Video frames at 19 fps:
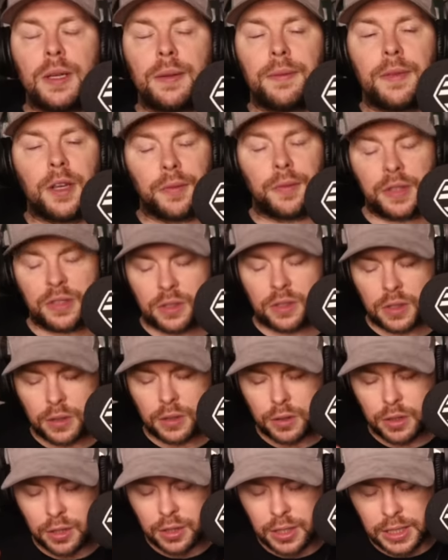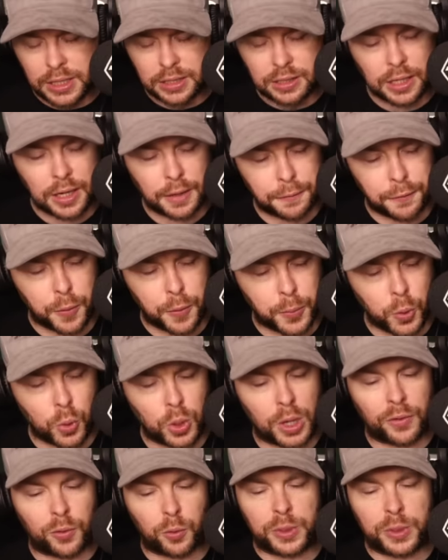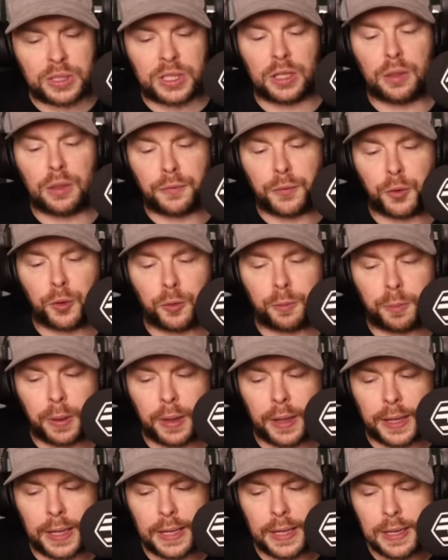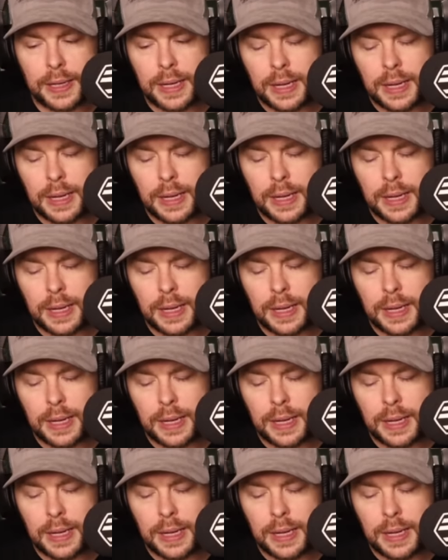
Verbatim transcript: You know, there's, the, the thing is, I love football. I love what we see on the field of play,